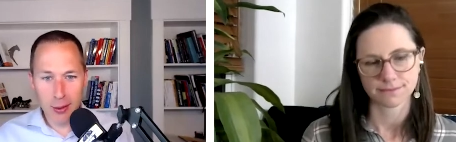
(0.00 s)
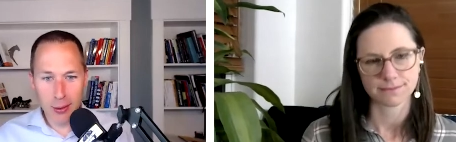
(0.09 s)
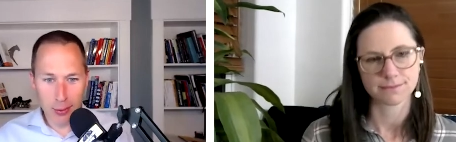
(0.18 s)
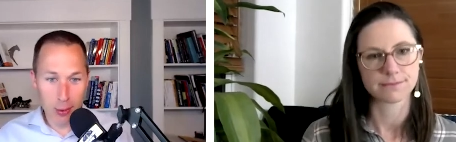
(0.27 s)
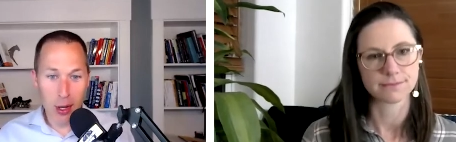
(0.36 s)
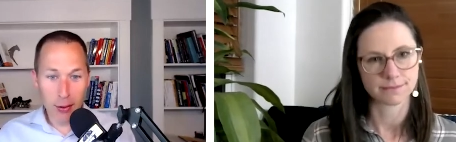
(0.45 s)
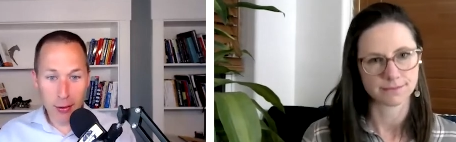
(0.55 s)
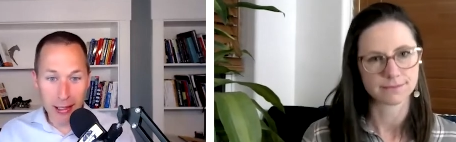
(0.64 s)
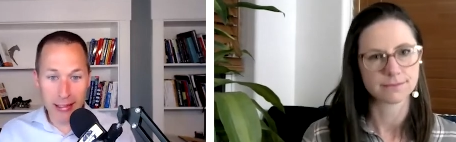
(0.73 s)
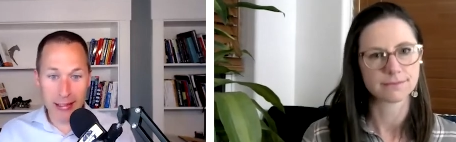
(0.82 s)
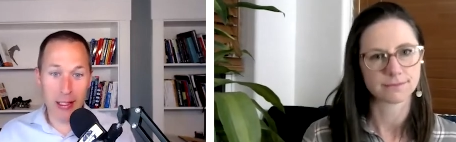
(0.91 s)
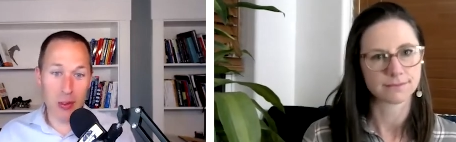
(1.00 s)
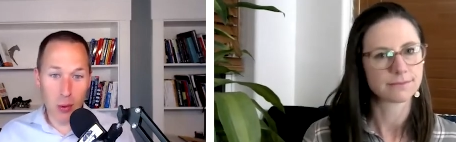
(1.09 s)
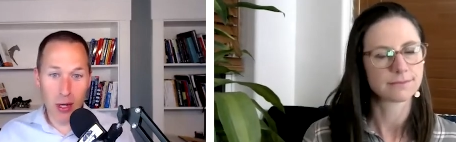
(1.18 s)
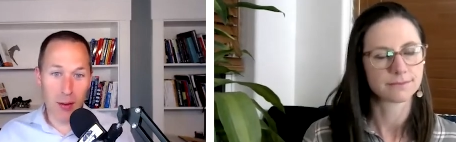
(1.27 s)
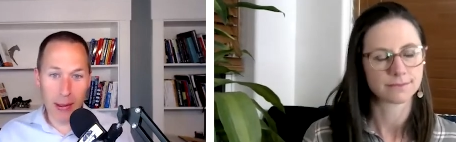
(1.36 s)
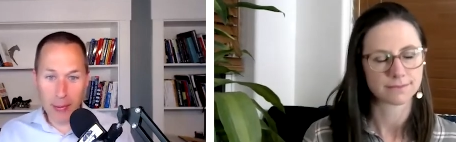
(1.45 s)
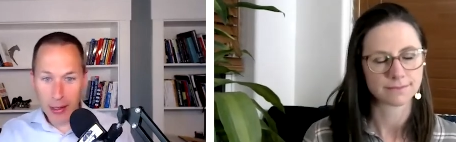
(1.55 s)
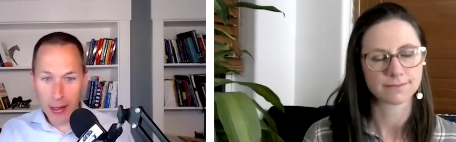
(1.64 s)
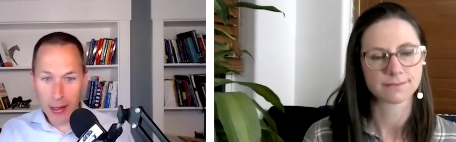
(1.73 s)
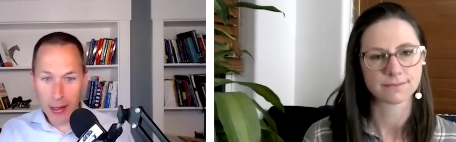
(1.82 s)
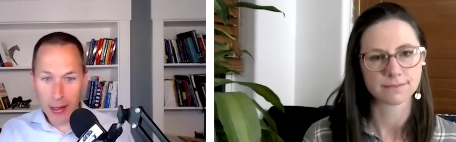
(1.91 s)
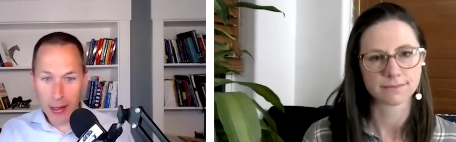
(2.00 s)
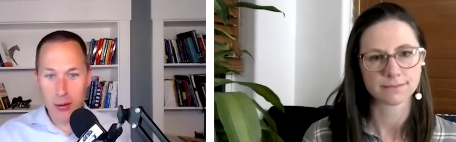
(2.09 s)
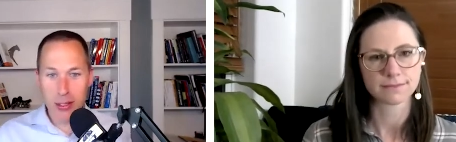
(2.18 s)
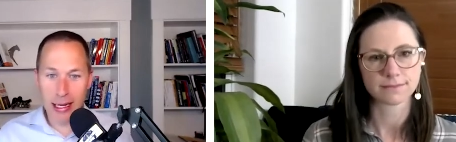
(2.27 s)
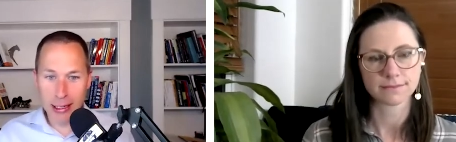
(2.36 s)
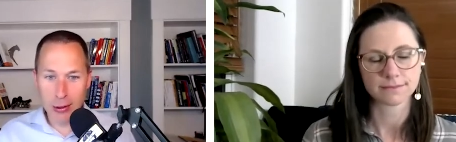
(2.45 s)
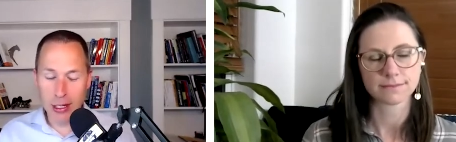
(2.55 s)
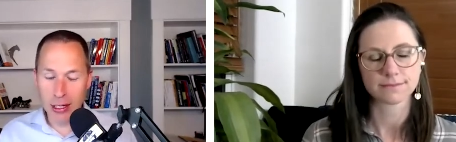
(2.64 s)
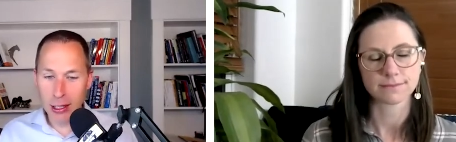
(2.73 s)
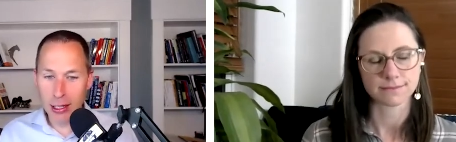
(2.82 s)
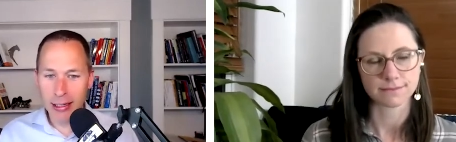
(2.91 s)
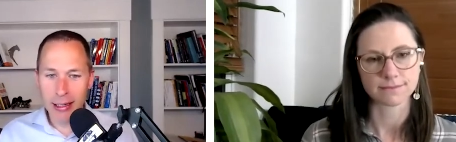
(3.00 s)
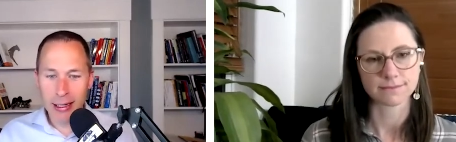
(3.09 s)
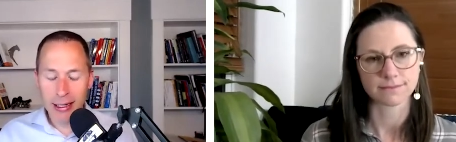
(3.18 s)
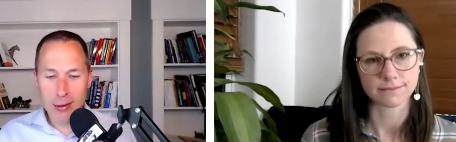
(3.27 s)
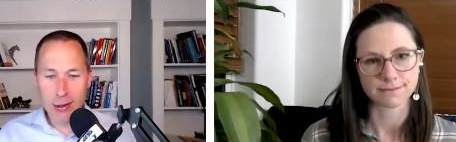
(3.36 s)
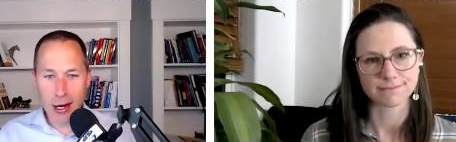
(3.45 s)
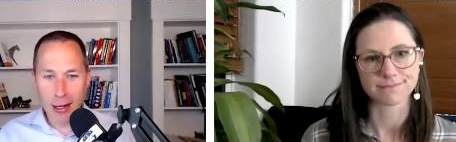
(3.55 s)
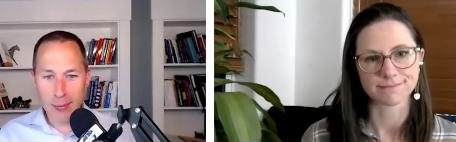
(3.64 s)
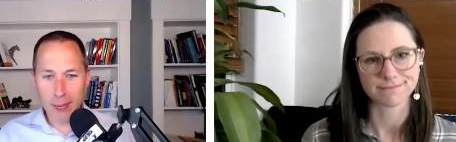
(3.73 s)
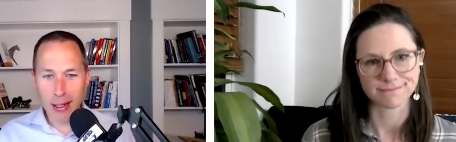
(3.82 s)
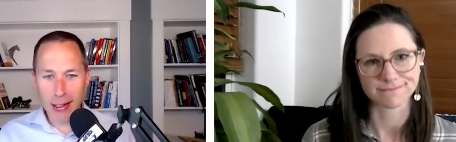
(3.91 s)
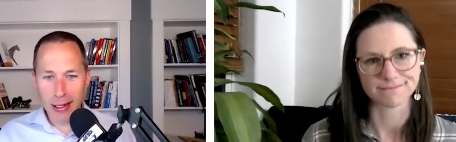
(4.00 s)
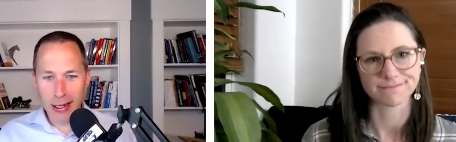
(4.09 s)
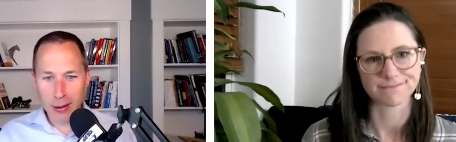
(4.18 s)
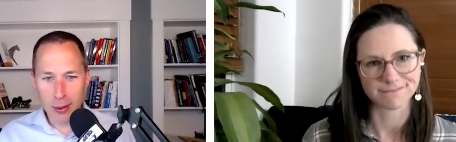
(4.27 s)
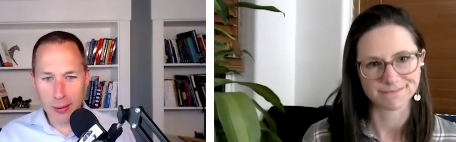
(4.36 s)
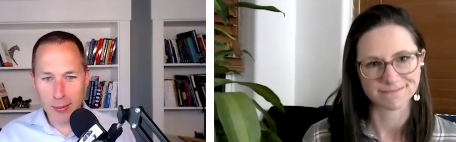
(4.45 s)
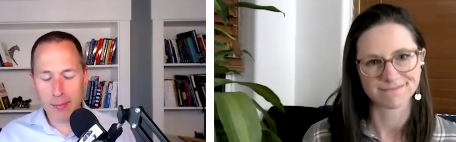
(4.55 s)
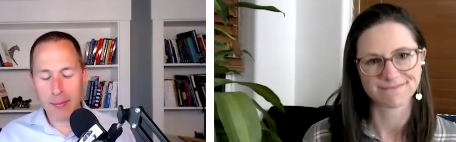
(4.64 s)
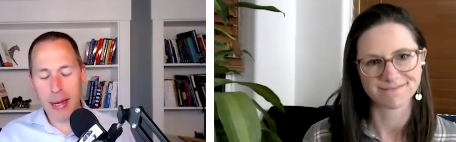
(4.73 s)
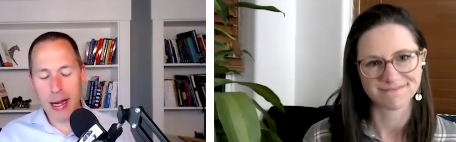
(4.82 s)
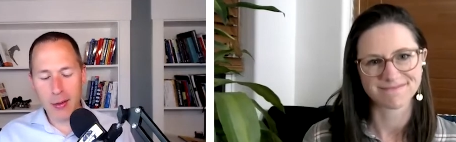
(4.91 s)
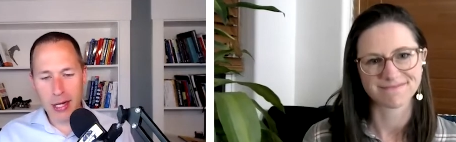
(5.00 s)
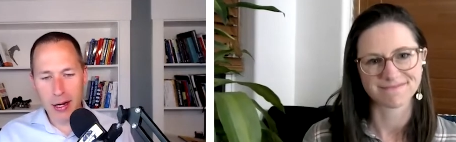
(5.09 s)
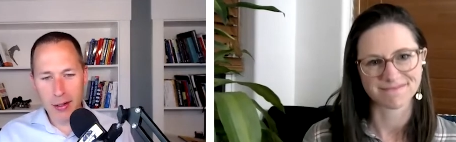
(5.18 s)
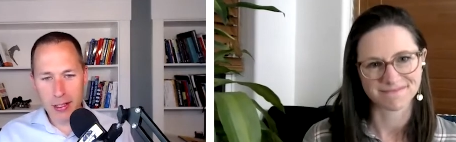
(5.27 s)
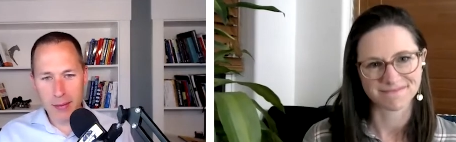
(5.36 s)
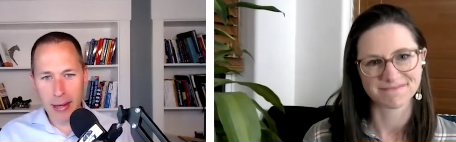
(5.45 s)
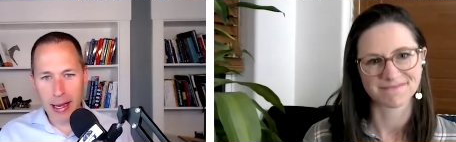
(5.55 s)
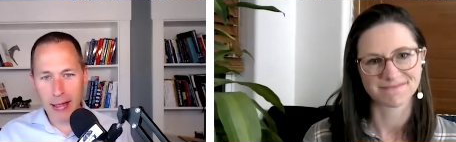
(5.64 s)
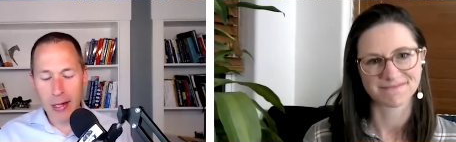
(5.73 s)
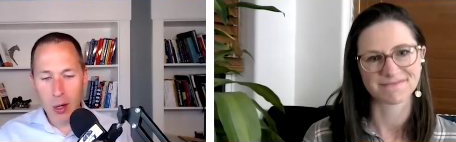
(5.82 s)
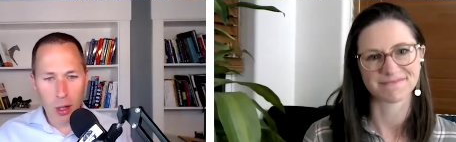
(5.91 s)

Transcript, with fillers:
Speaker 1: to do other things as well, maybe as, as opposed to that engineering job like, like your bio talks about.